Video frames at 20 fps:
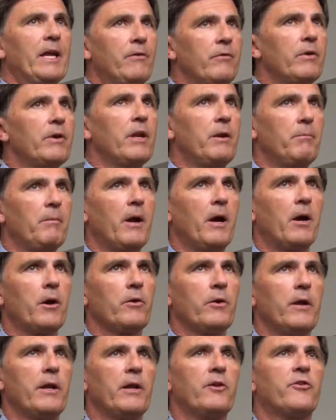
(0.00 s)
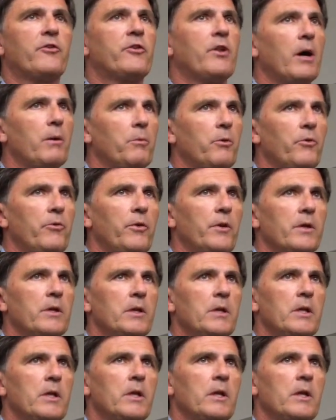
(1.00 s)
even in Maryland. It's doubled.